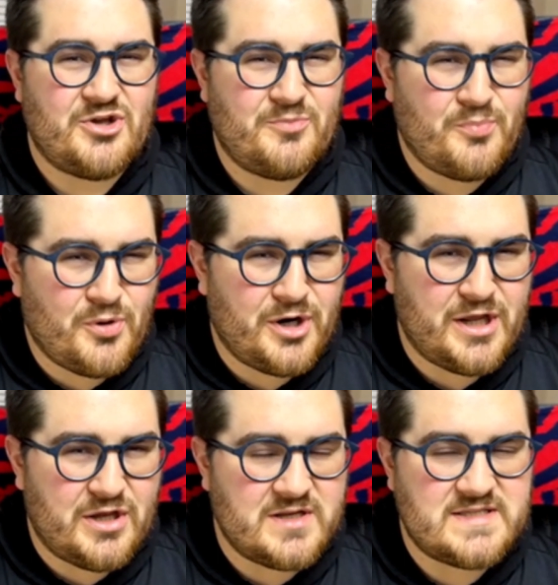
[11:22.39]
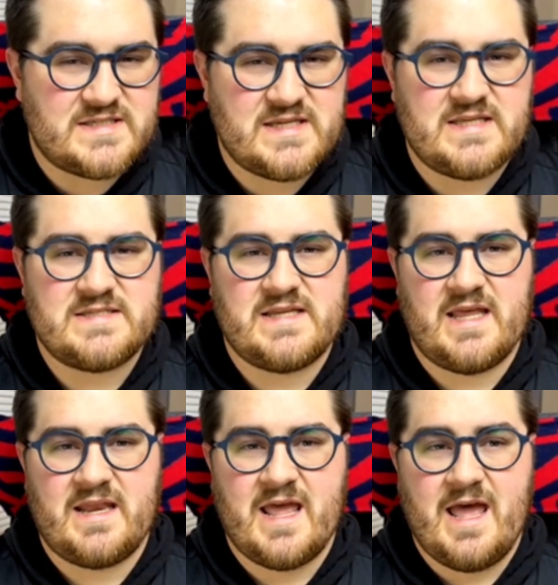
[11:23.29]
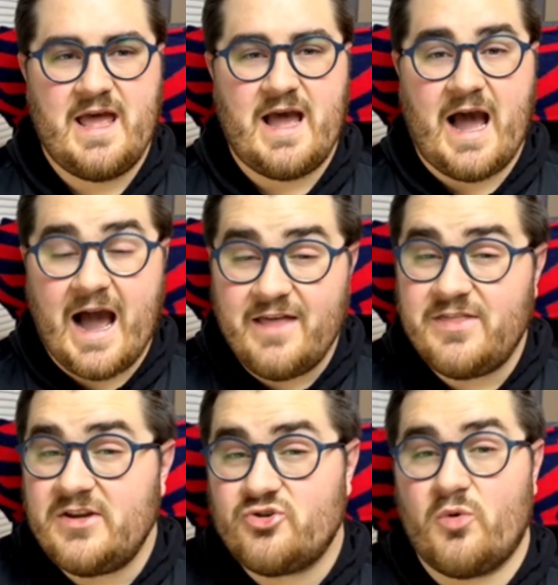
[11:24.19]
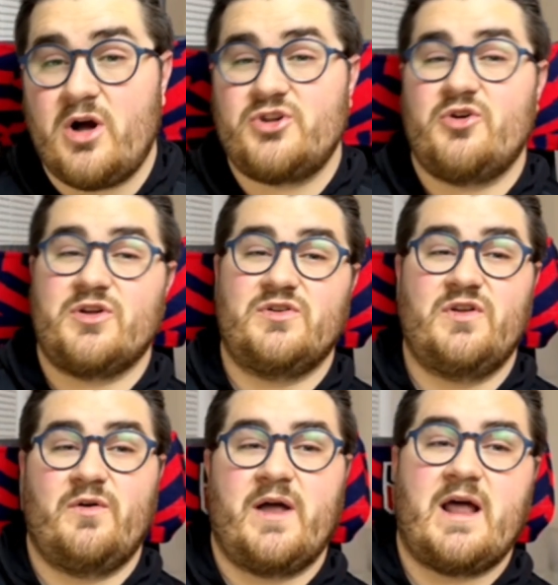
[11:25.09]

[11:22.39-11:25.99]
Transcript: pretty good season, I think Toronto could do it.